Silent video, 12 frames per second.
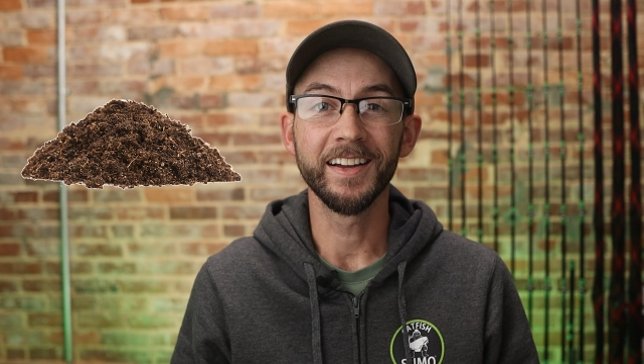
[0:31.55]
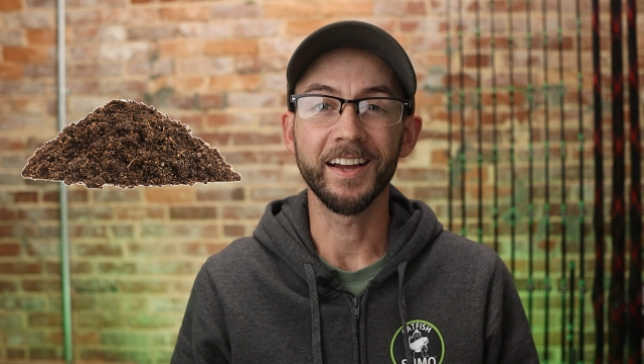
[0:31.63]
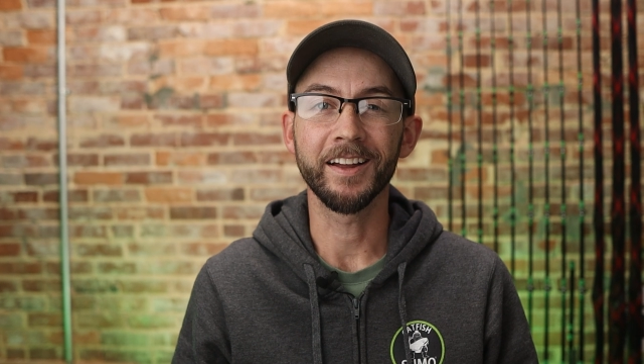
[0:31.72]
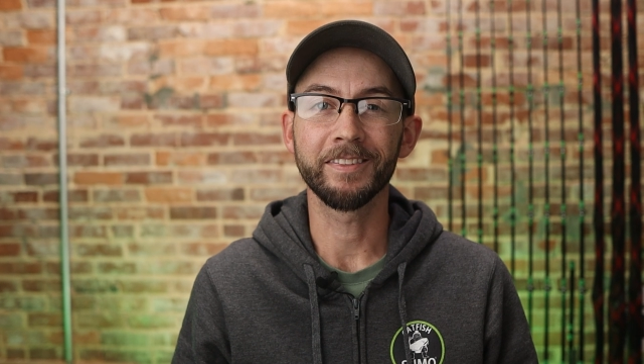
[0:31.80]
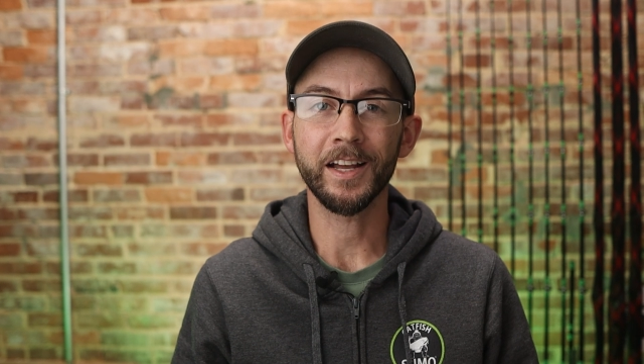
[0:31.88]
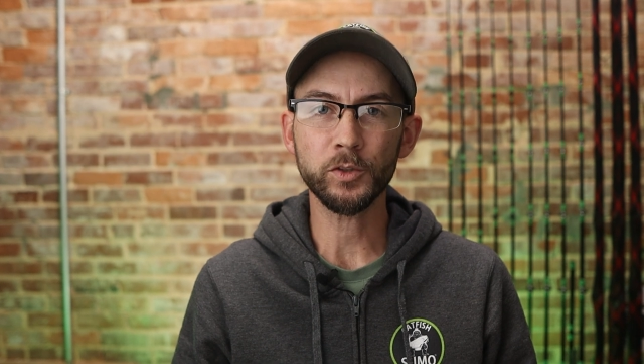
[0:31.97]

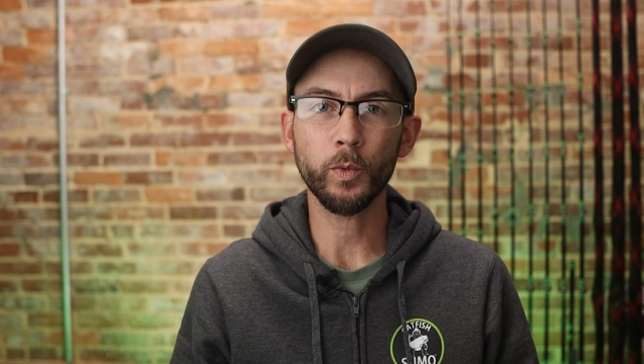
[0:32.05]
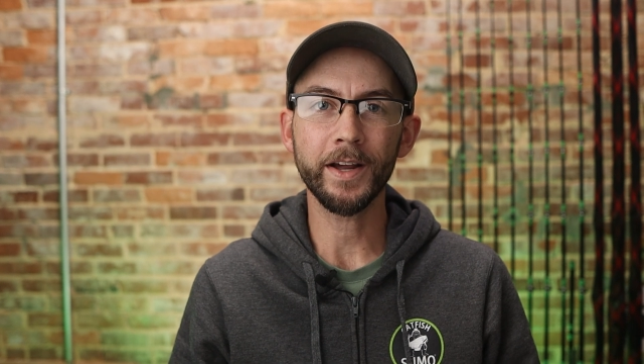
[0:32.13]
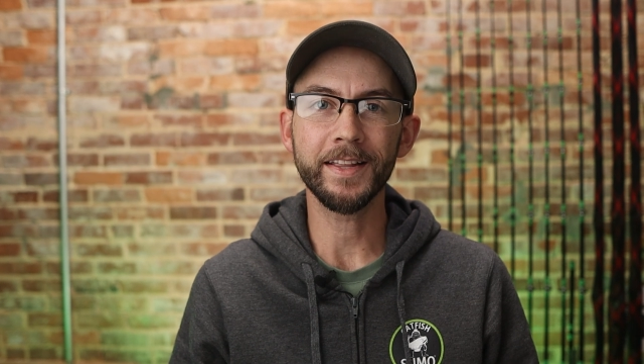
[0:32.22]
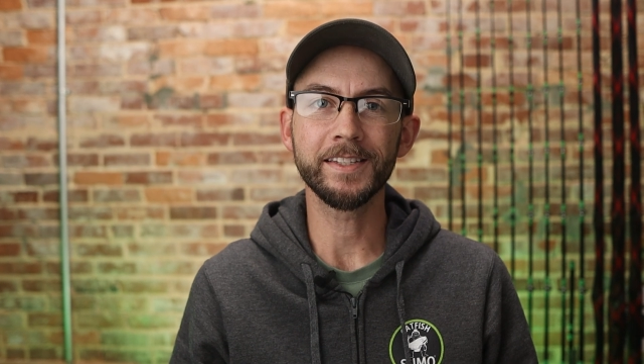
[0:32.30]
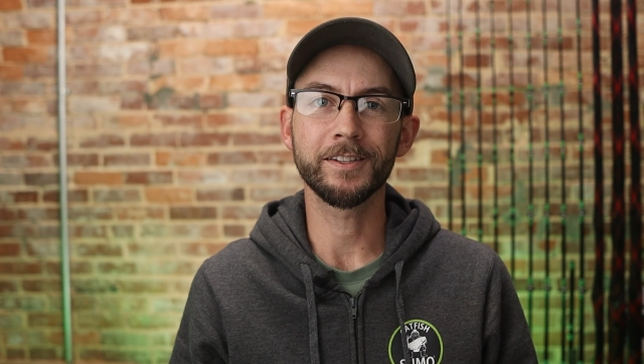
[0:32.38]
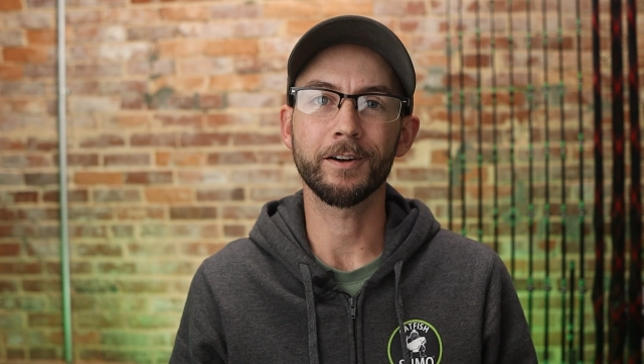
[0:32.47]
and that's
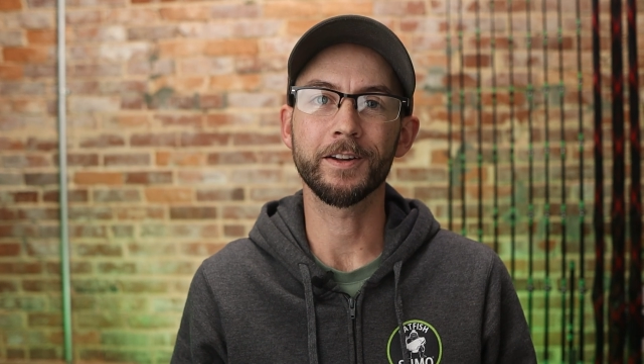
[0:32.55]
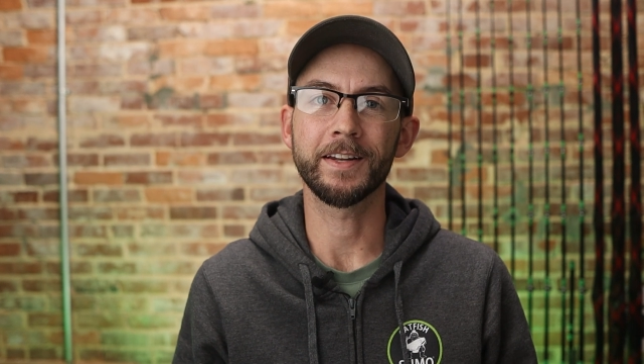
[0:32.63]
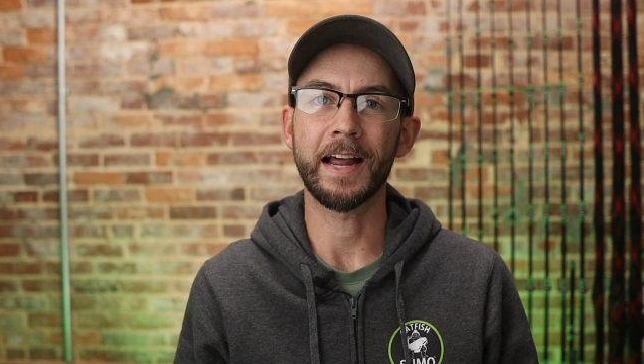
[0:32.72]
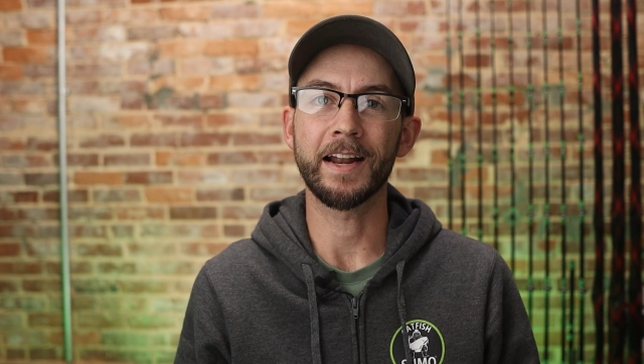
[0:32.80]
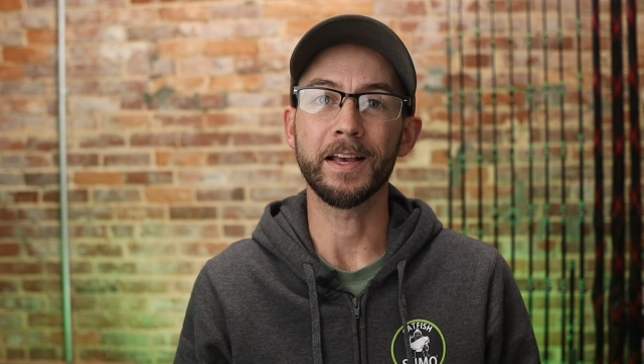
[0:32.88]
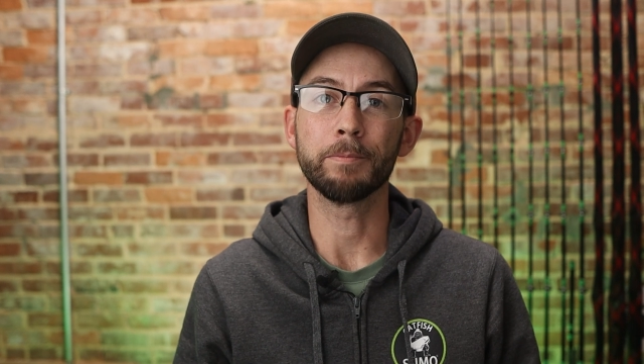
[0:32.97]
why they
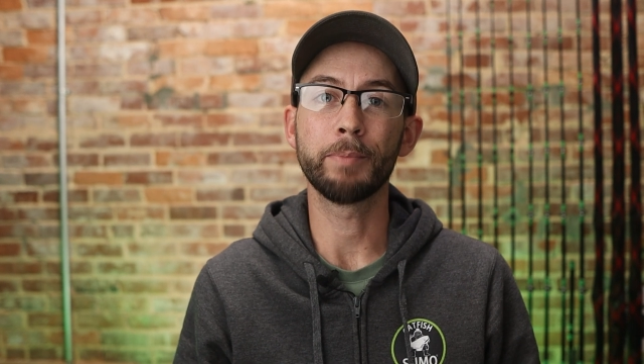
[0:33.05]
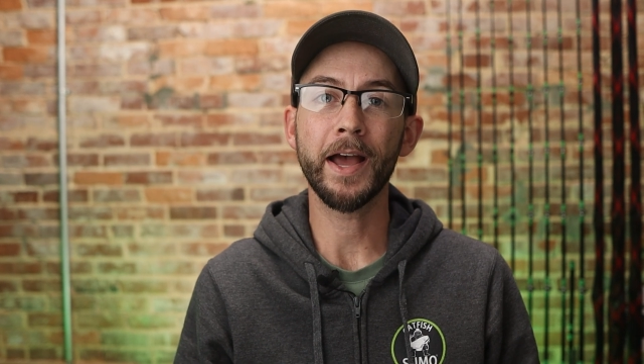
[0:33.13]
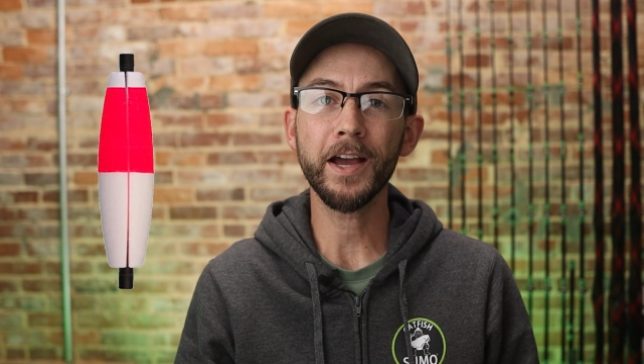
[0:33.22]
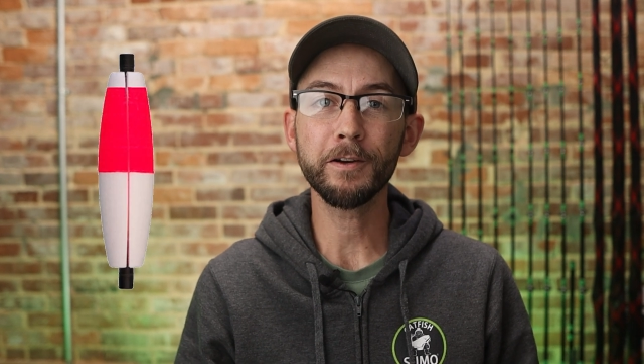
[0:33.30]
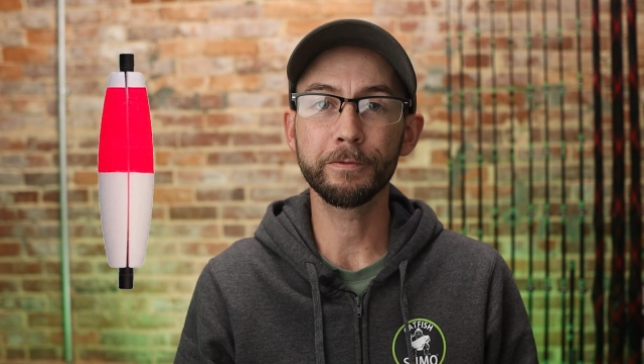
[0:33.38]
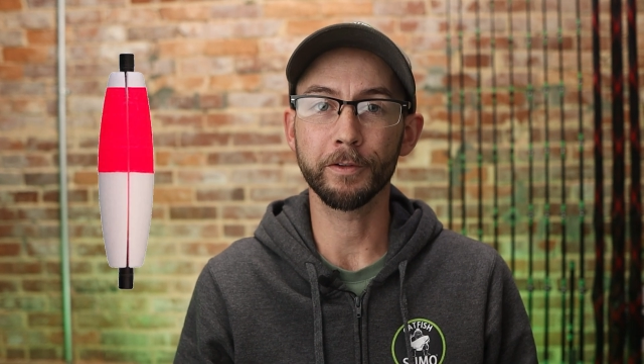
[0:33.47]
started adding
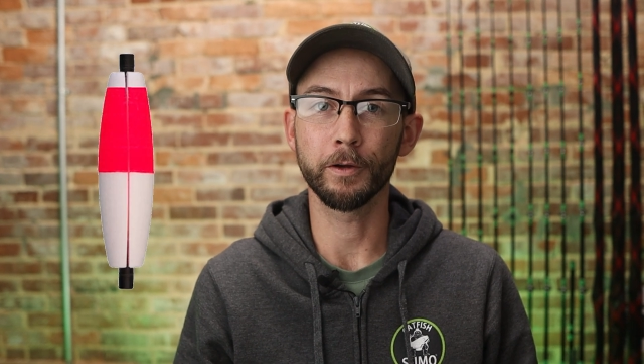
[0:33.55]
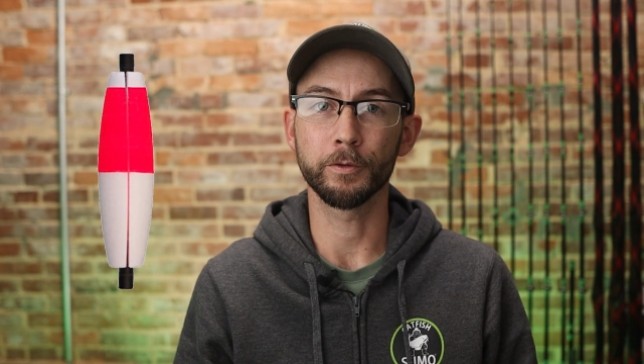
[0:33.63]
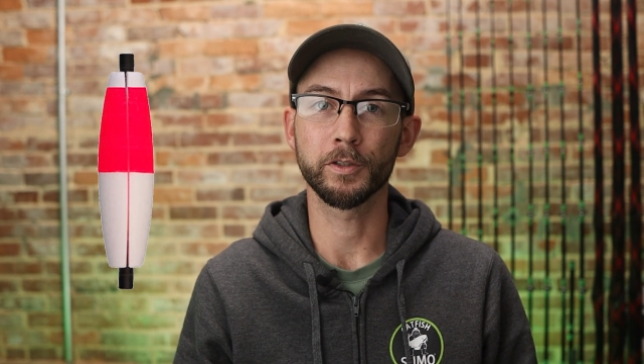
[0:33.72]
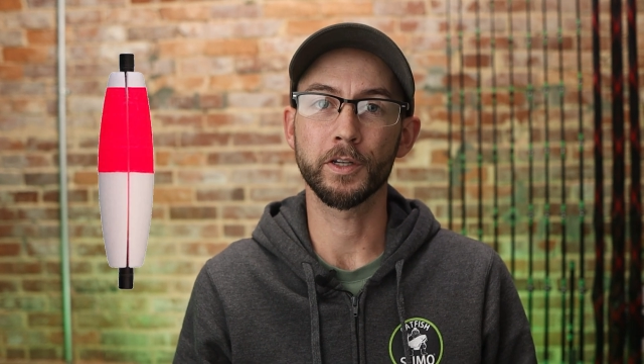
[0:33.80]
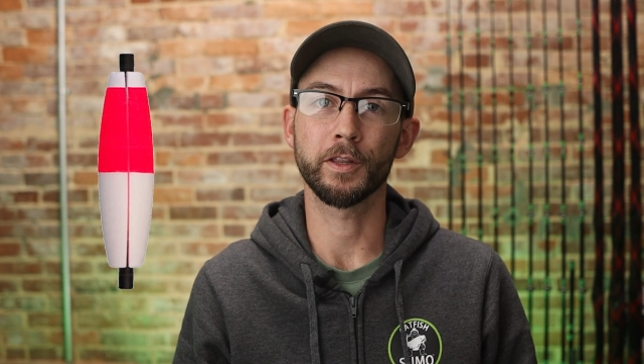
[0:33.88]
peg floats